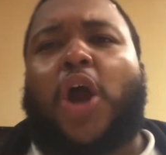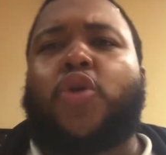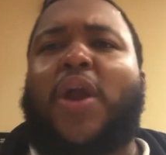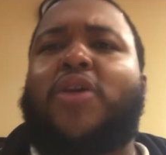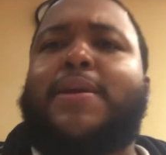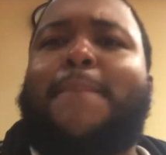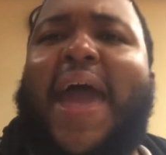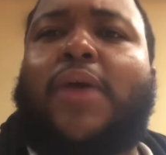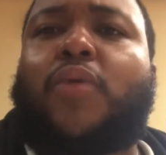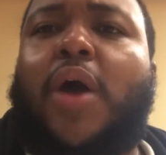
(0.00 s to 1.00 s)
All you hear in the
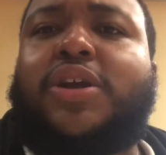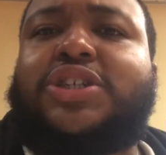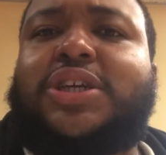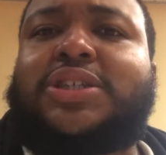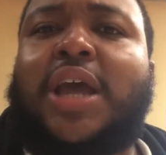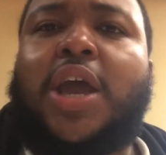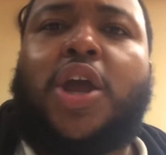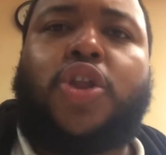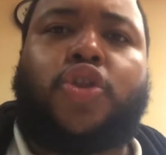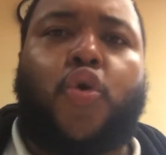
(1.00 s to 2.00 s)
background is just
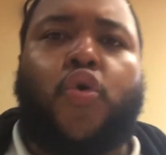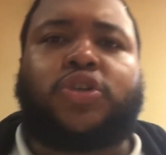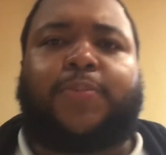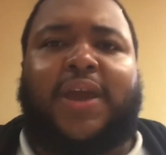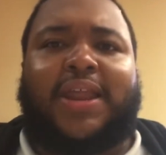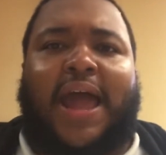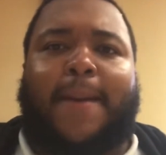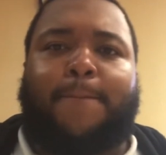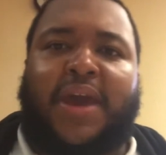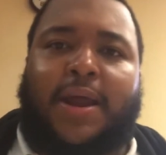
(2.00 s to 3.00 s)
dudes being
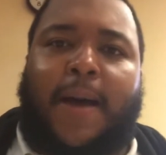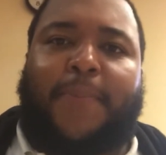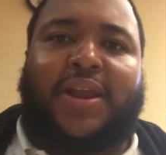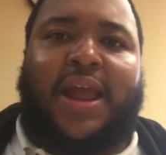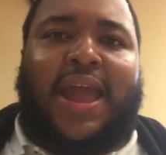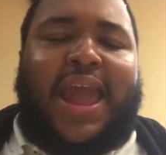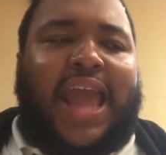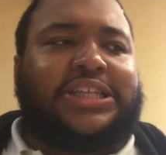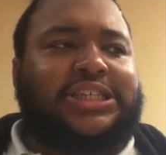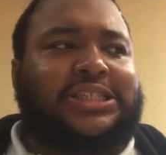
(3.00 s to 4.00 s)
like bit up and
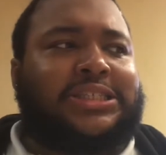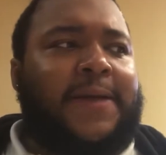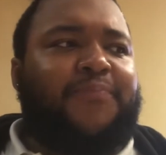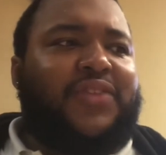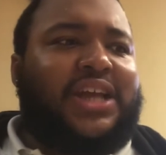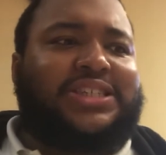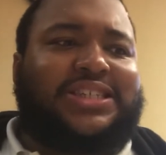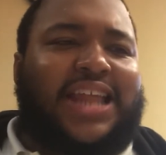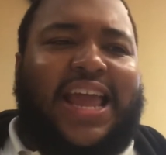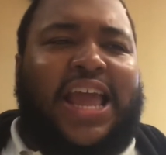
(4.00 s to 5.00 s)
just
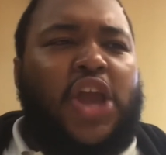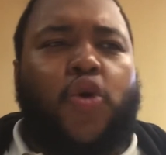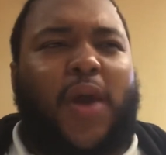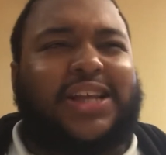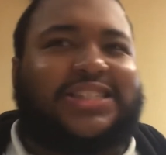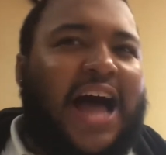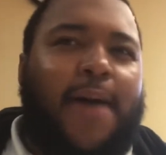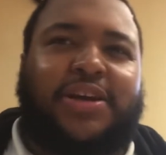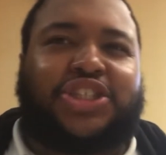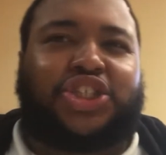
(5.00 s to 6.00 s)
like you hear
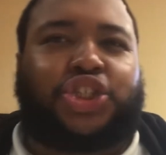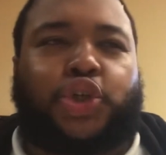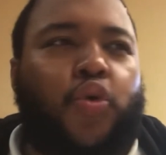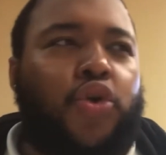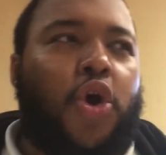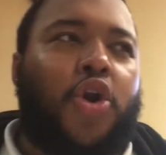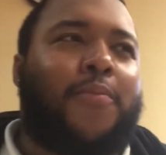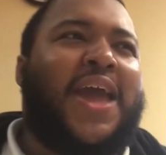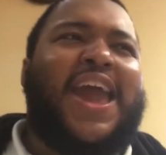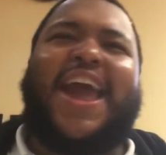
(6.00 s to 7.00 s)
zombies just chewing on
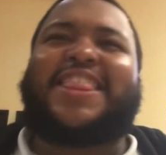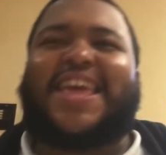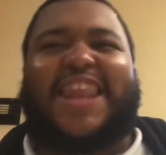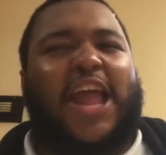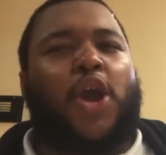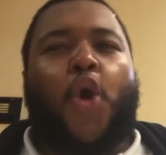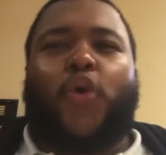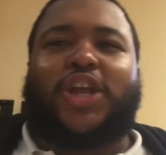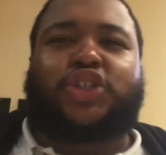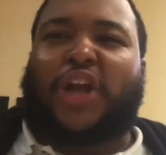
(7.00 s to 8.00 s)
them. And then like
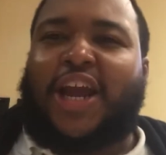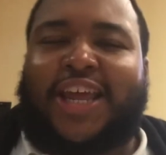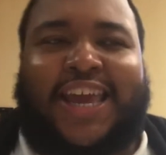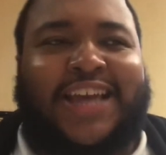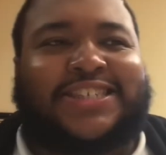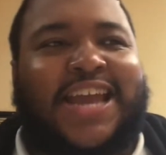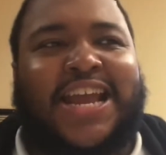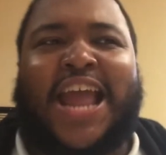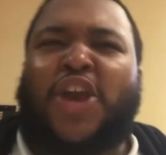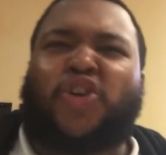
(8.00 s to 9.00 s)
the trailer kicks
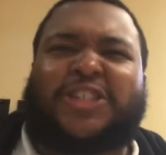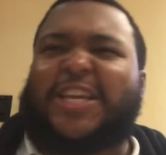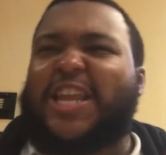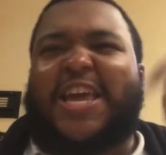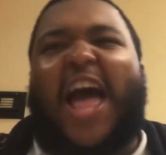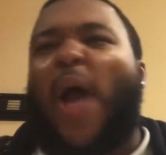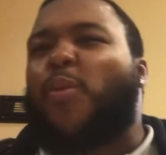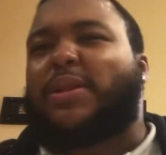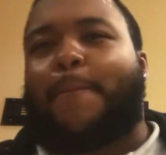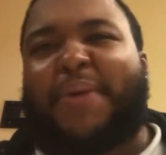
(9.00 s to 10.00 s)
in, you see Leon
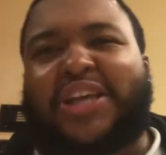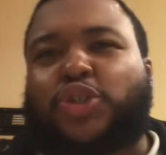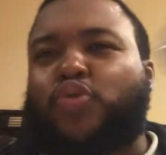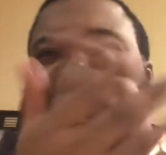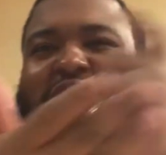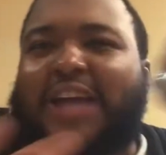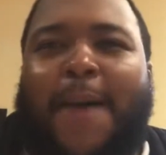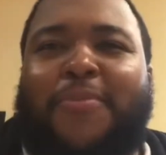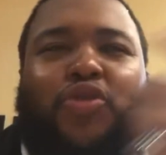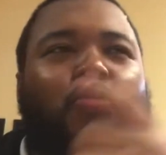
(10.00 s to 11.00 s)
with the pistol just
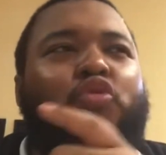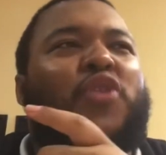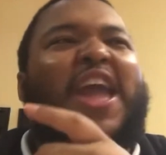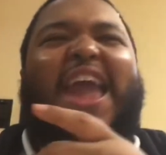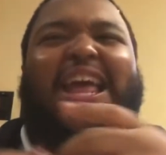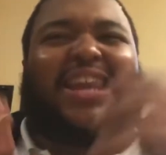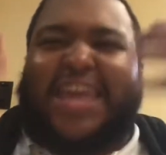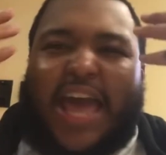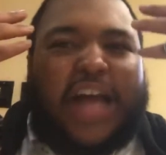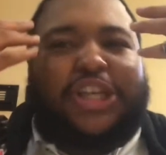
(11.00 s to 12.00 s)
coming through, and
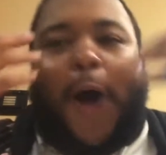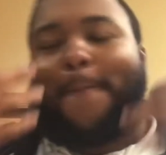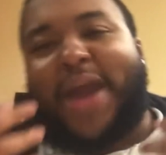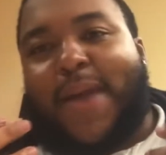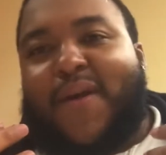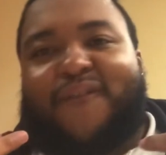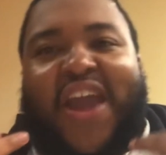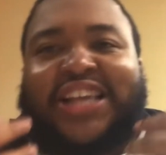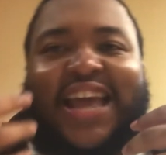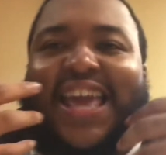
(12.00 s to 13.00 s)
Leon's all baby
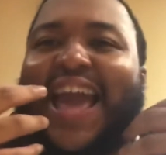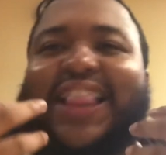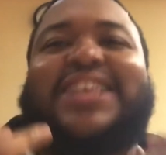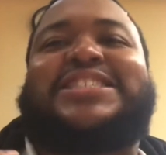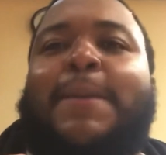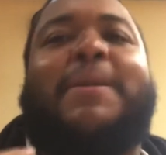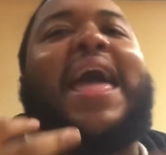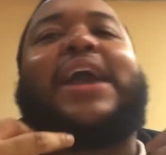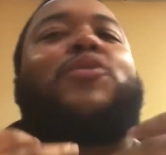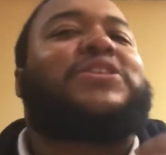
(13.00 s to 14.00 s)
faced, like he got the
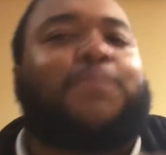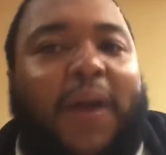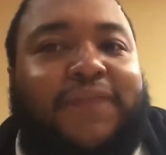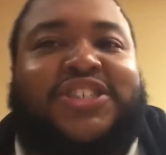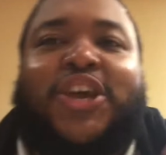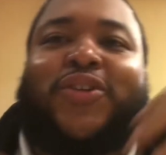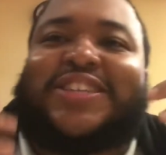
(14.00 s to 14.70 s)
Similac on his breath still.